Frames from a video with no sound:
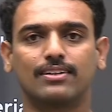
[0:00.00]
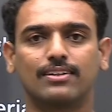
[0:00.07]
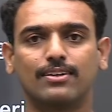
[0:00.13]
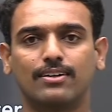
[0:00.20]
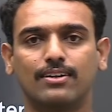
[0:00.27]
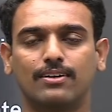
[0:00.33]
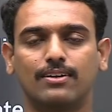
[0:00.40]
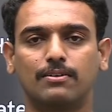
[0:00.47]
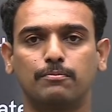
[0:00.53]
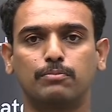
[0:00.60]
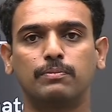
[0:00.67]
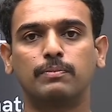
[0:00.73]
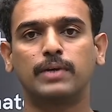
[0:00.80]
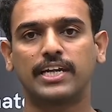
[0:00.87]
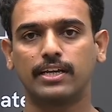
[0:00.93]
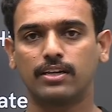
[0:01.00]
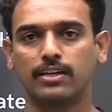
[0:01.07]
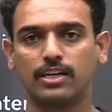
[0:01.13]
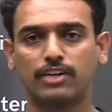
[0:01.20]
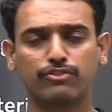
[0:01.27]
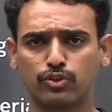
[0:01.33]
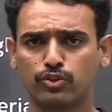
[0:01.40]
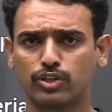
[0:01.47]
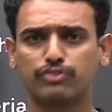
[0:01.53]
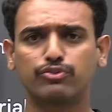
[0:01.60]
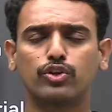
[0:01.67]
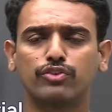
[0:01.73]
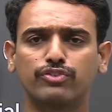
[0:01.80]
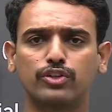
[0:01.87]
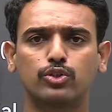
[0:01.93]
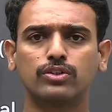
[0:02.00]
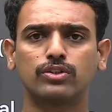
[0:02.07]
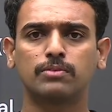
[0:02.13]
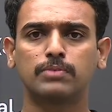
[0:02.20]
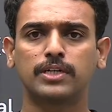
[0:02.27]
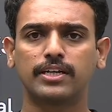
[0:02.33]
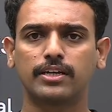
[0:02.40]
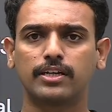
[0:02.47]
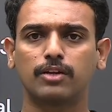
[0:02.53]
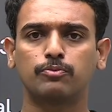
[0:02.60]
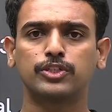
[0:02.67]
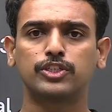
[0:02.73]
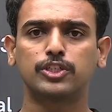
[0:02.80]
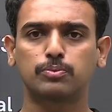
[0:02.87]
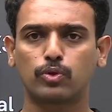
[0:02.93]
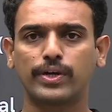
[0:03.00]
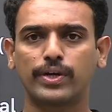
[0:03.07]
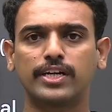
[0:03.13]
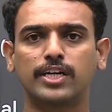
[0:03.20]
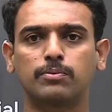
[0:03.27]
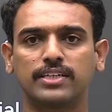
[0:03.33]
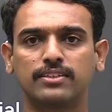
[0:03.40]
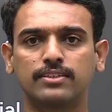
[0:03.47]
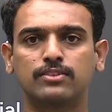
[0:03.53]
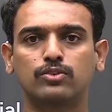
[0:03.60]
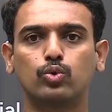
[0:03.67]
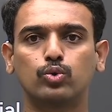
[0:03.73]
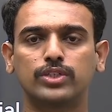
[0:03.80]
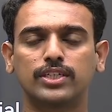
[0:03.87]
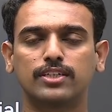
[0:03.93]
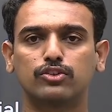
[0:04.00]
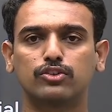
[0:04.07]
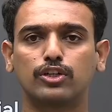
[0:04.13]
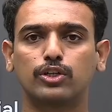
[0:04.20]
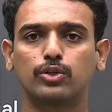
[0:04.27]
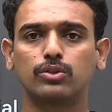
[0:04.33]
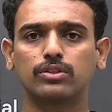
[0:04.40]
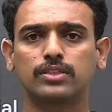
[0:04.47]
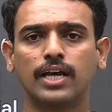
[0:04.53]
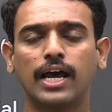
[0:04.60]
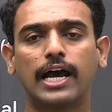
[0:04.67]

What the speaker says: if you refer to the material which is provided by these coaching institutes,